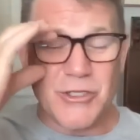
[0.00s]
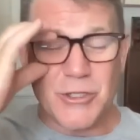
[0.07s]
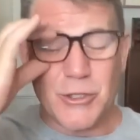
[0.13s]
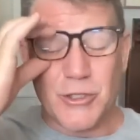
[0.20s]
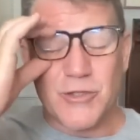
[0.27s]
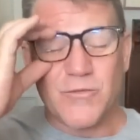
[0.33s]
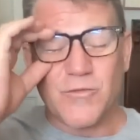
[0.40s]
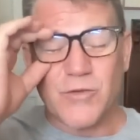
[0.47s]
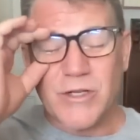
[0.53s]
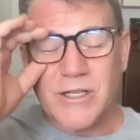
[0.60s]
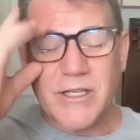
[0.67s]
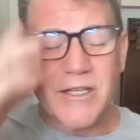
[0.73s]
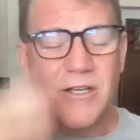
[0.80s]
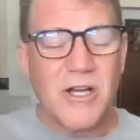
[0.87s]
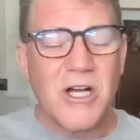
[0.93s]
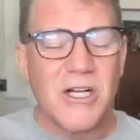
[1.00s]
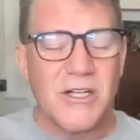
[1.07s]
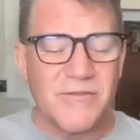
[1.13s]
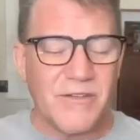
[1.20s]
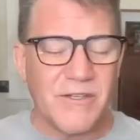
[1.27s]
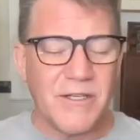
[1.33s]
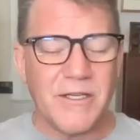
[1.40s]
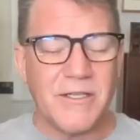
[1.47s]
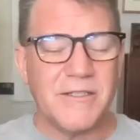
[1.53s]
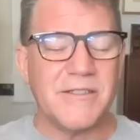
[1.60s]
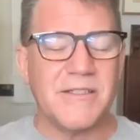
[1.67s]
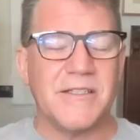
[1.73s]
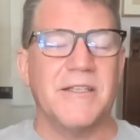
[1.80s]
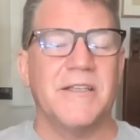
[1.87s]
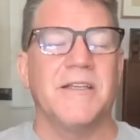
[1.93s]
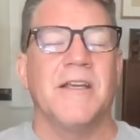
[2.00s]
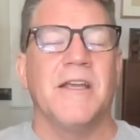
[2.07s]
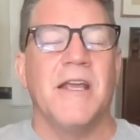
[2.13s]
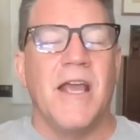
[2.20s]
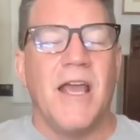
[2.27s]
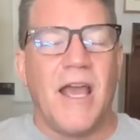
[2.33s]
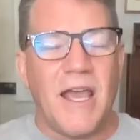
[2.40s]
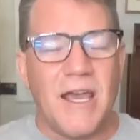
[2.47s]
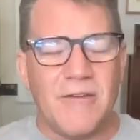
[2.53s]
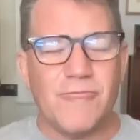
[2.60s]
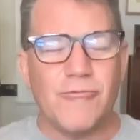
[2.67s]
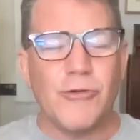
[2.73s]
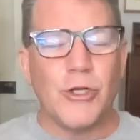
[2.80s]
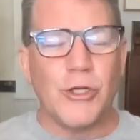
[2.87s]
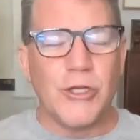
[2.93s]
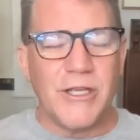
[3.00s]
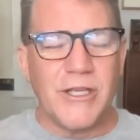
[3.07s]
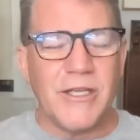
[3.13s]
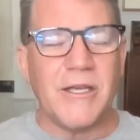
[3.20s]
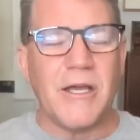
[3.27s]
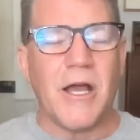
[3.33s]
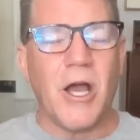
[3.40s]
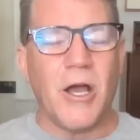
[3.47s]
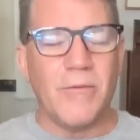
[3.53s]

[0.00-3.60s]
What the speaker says: She looks really confident and really